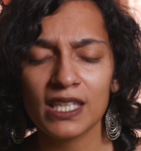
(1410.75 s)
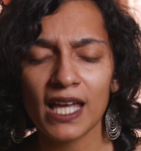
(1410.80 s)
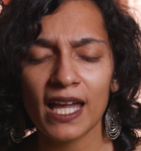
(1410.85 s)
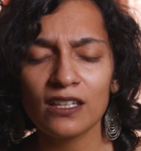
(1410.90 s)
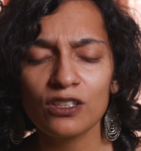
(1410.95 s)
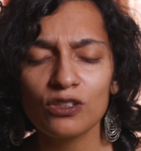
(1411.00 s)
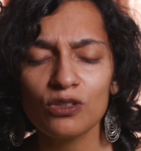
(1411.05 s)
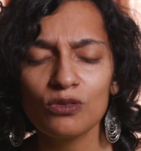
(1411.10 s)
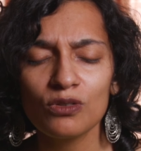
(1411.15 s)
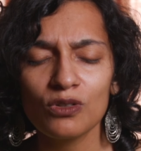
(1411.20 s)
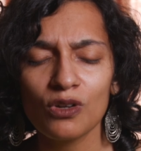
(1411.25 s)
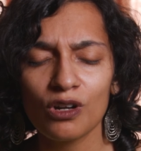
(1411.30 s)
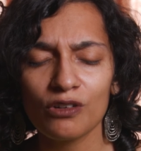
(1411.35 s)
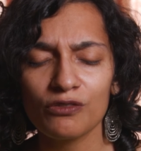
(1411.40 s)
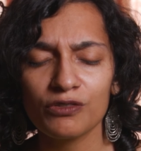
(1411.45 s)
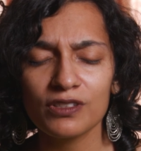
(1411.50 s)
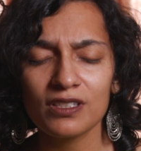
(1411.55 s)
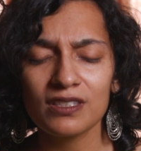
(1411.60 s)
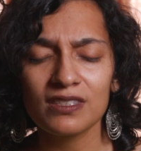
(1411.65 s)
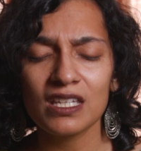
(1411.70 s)
Thank you,
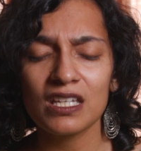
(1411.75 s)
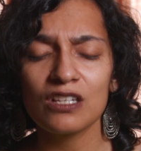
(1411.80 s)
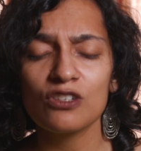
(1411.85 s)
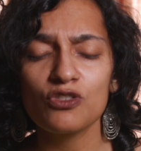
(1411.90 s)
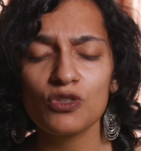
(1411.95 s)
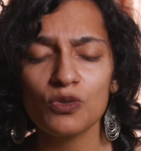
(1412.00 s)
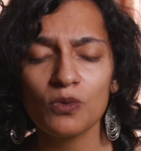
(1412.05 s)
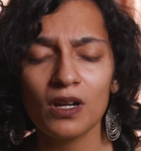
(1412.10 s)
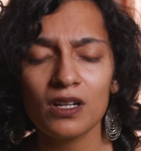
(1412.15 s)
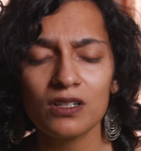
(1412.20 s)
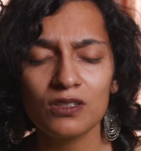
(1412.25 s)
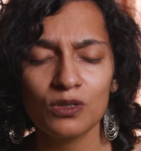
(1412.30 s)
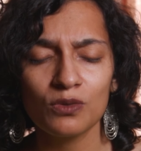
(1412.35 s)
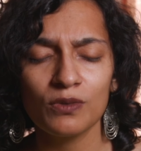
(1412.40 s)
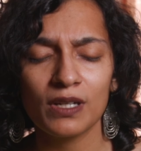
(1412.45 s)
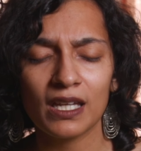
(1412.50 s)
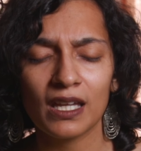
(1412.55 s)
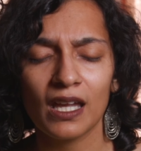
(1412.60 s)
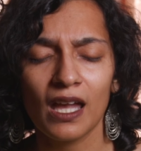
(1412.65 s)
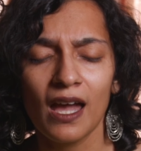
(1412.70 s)
Lord, for the things you are
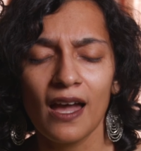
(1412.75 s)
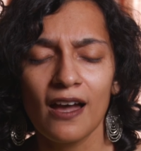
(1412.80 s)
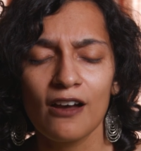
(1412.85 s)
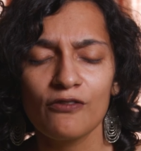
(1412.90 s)
doing.